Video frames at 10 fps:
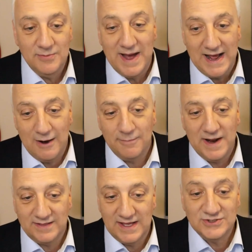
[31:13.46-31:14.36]
No matter how
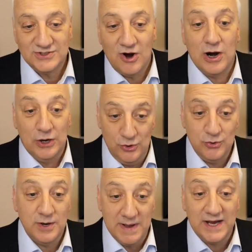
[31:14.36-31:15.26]
bad things are,
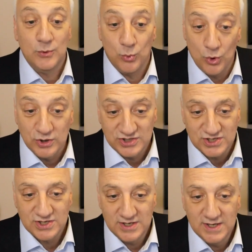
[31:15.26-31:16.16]
you can make it
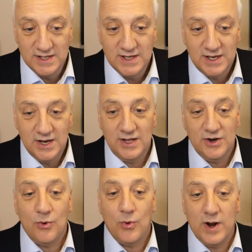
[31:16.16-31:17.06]
worse. You know,
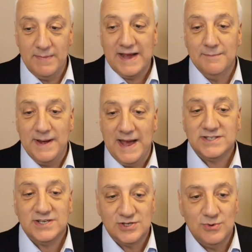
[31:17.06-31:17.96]
you don't want to make a
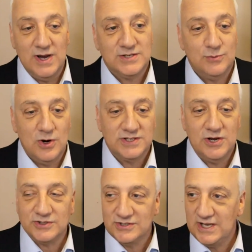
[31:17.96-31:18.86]
bad situation worse.
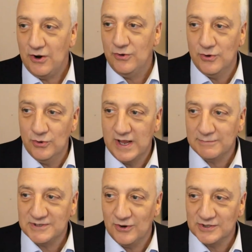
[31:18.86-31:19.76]
He also said, Hoot
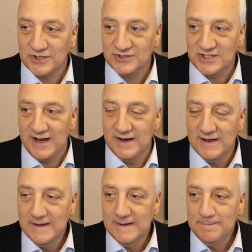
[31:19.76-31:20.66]
Gibson also said,
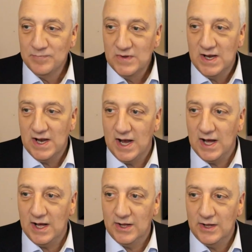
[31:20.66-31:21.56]

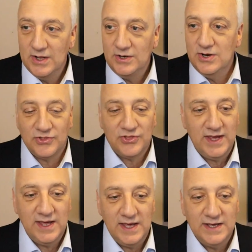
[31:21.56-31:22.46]
uh,
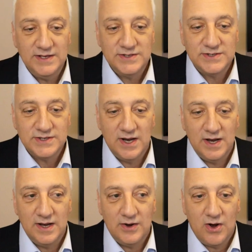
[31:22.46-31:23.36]
Nothing is
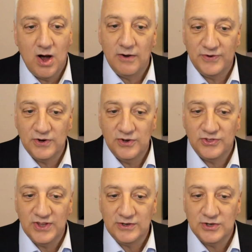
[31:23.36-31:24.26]
uh, often a
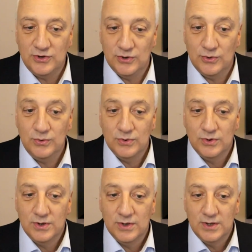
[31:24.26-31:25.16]
good thing to do
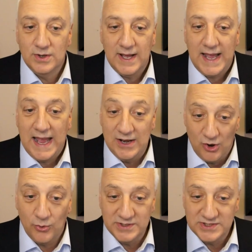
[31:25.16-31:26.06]

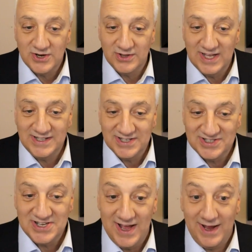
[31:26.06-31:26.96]
and always a good thing to
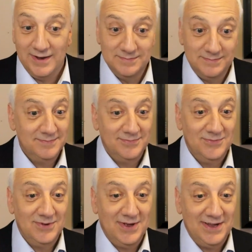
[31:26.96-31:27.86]
say.
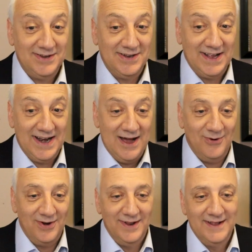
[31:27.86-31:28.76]
Anything of
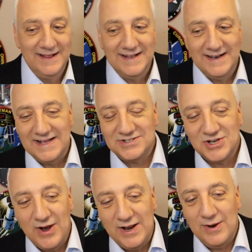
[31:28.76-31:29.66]
that one. And uh,
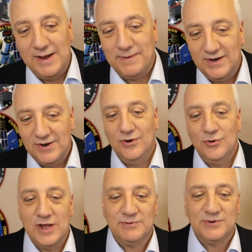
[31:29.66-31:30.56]
so anyway, but uh,
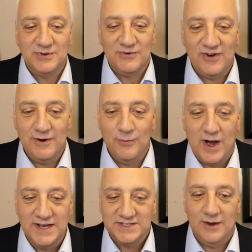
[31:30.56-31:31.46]
Hoot Gibson was a very
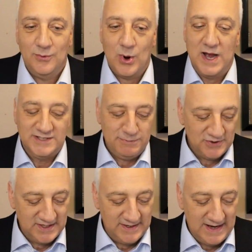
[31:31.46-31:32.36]
wise, a wise
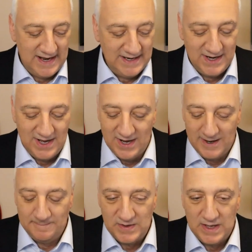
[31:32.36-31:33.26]
person and
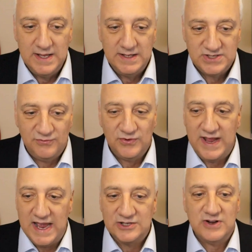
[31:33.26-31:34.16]
um, chief
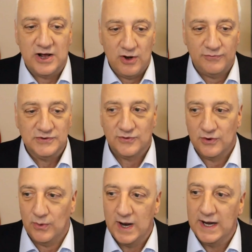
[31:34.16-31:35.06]
of the astronaut office
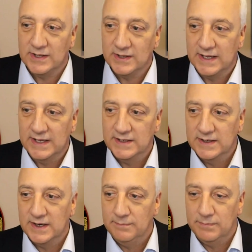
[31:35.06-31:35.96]
for a while
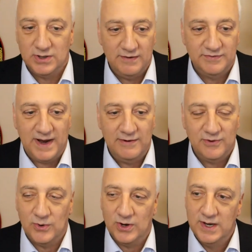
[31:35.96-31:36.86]
and uh, beloved by
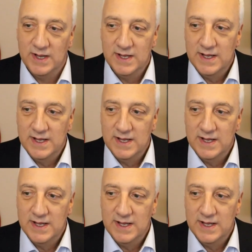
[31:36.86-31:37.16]
everyone.